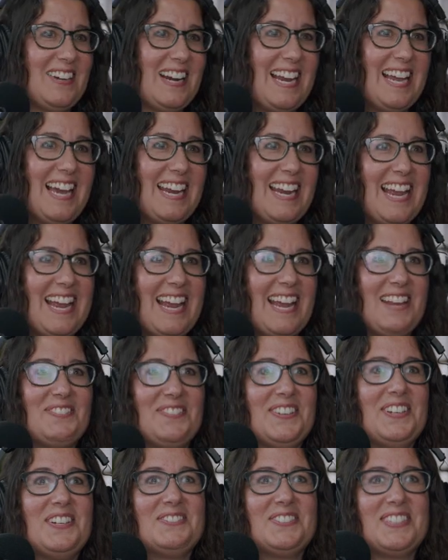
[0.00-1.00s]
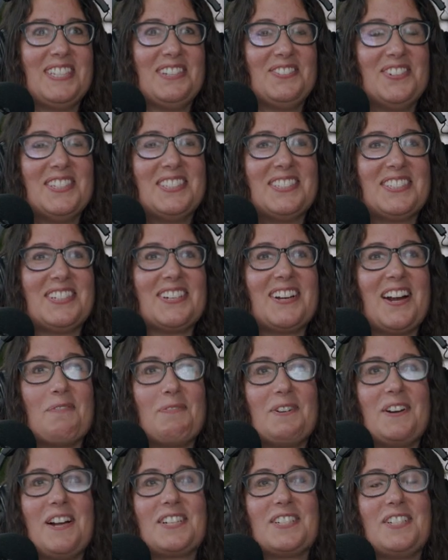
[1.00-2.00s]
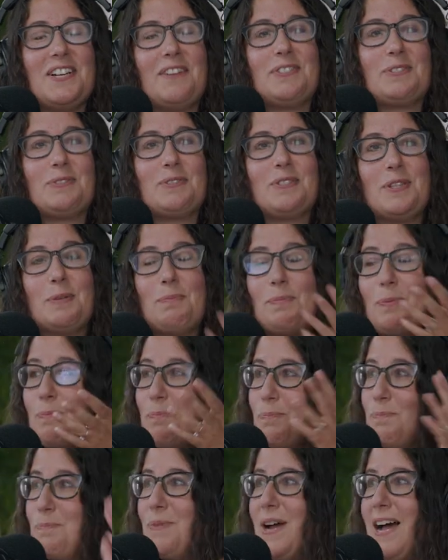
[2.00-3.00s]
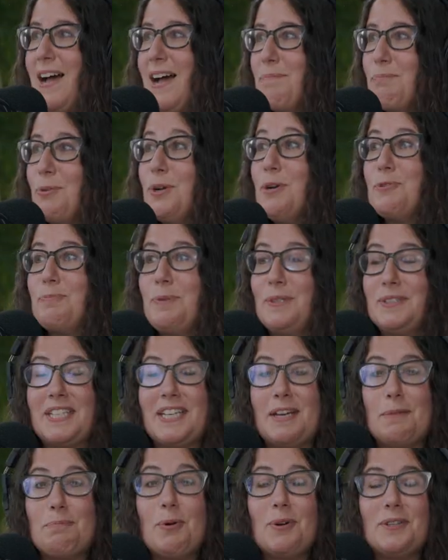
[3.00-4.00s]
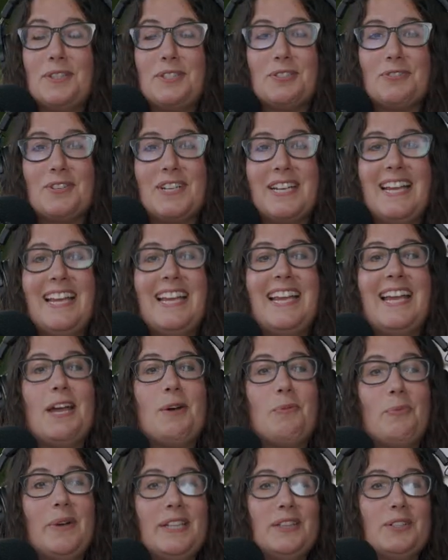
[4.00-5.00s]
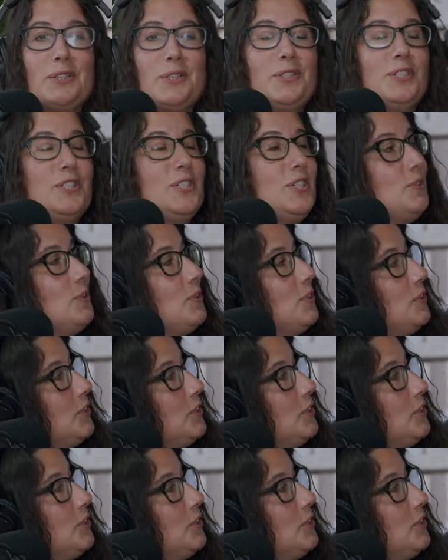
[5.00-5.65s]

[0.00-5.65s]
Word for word: when I had AA Films in Worcester, our production office was in the uh, printers building on Portland Street, and we lured. J-